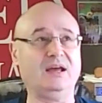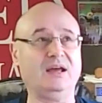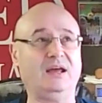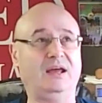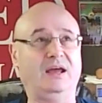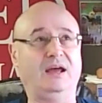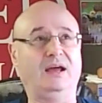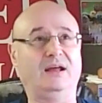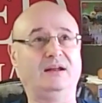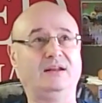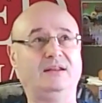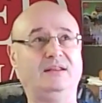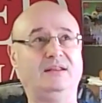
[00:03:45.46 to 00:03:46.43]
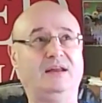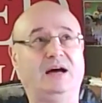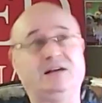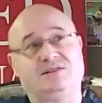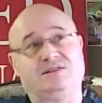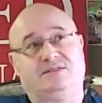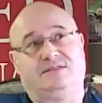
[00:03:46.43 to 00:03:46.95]
And
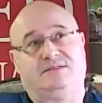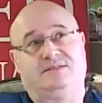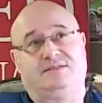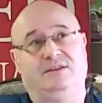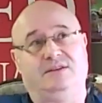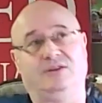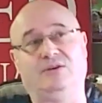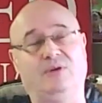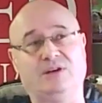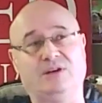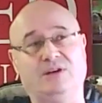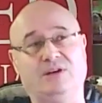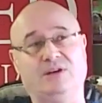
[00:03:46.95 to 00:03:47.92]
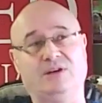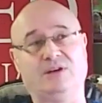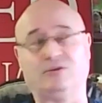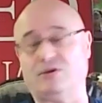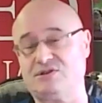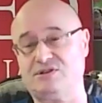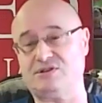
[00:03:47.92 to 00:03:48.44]
thus, you know, I started
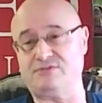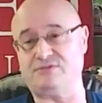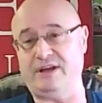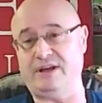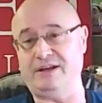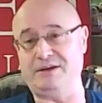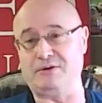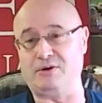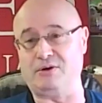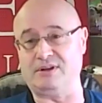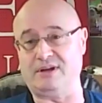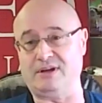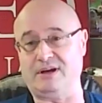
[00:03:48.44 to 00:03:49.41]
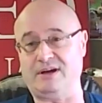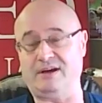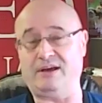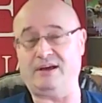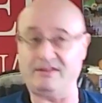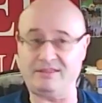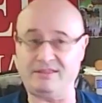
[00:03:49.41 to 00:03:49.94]
concentrating on uh,
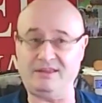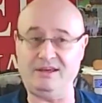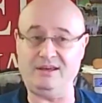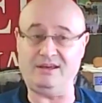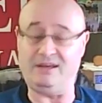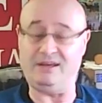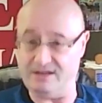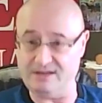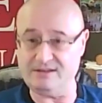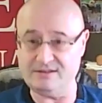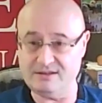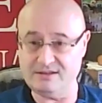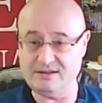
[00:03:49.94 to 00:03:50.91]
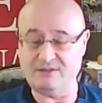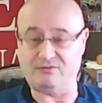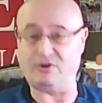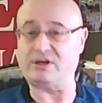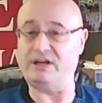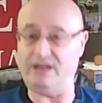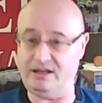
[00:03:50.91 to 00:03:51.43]
healthy eating for
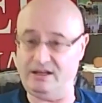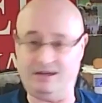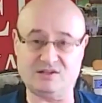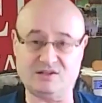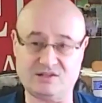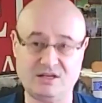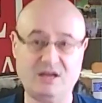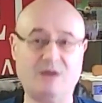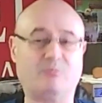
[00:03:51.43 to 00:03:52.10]
Canadians,